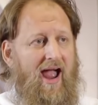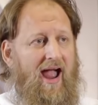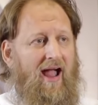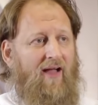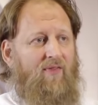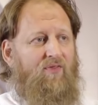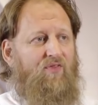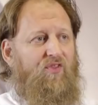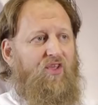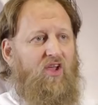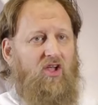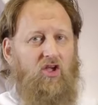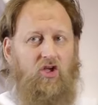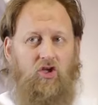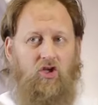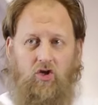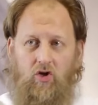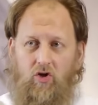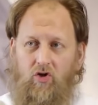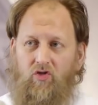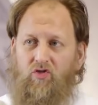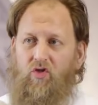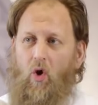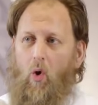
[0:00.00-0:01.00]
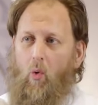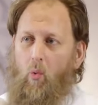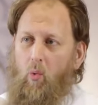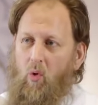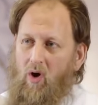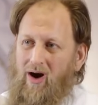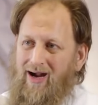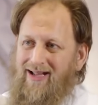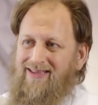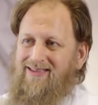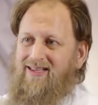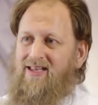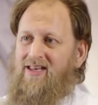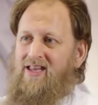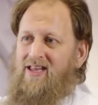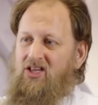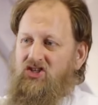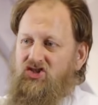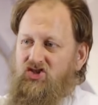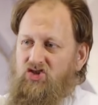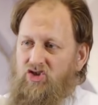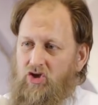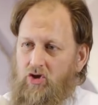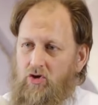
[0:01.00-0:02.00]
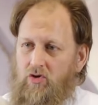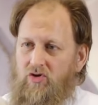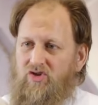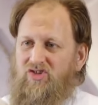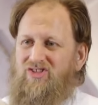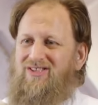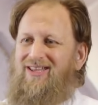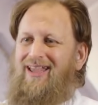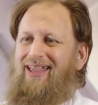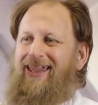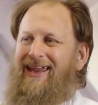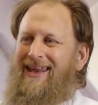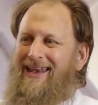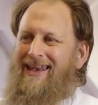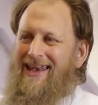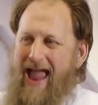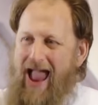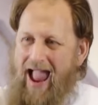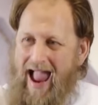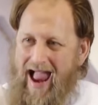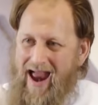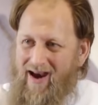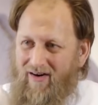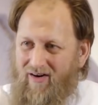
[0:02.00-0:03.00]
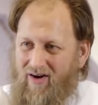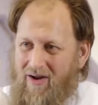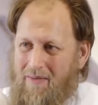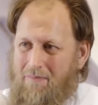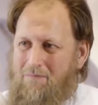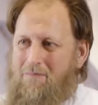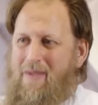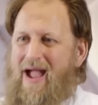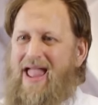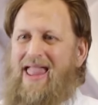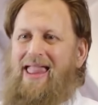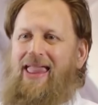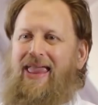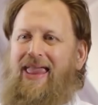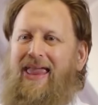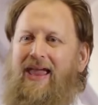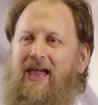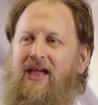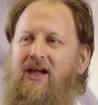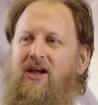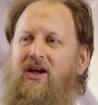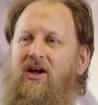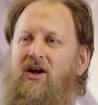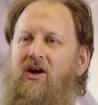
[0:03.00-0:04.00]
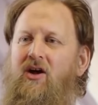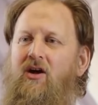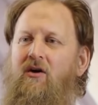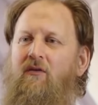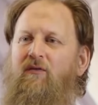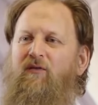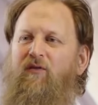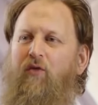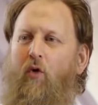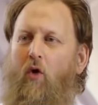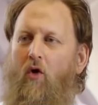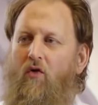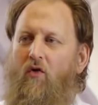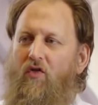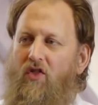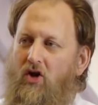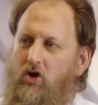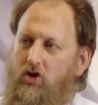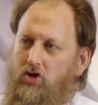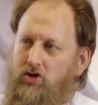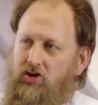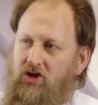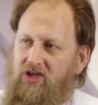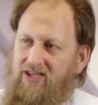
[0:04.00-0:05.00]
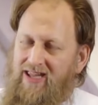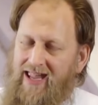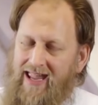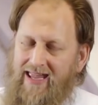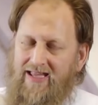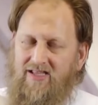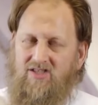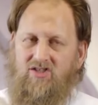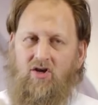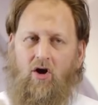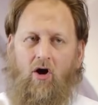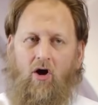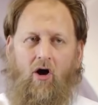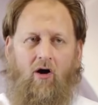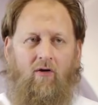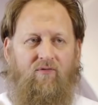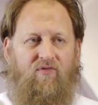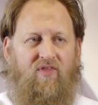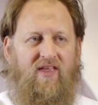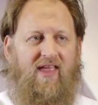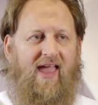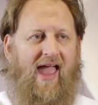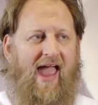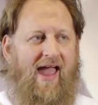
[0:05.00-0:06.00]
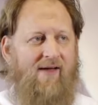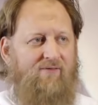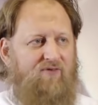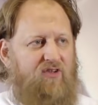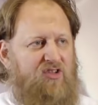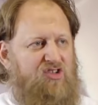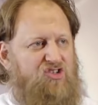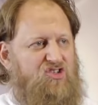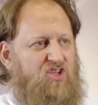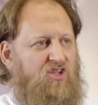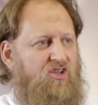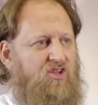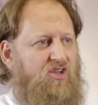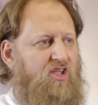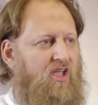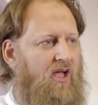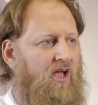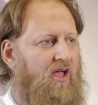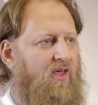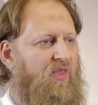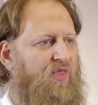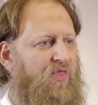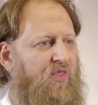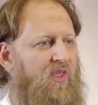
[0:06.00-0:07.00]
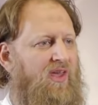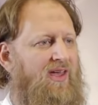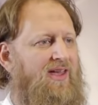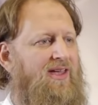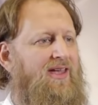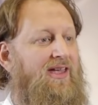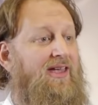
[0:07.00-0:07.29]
and the word that is used in Aramaic for the creator of the heavens and the earth